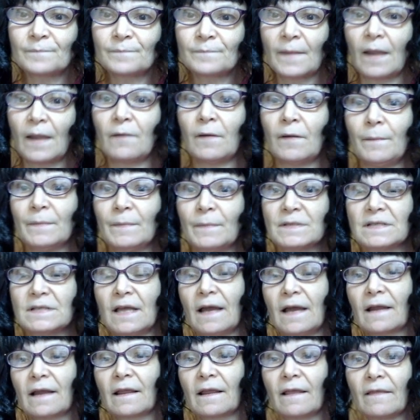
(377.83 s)
now I'm
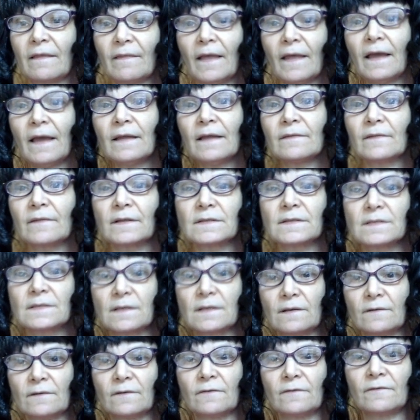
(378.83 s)
attacking that, that's
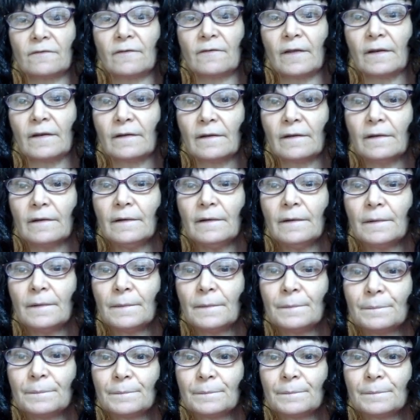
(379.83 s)
undefended.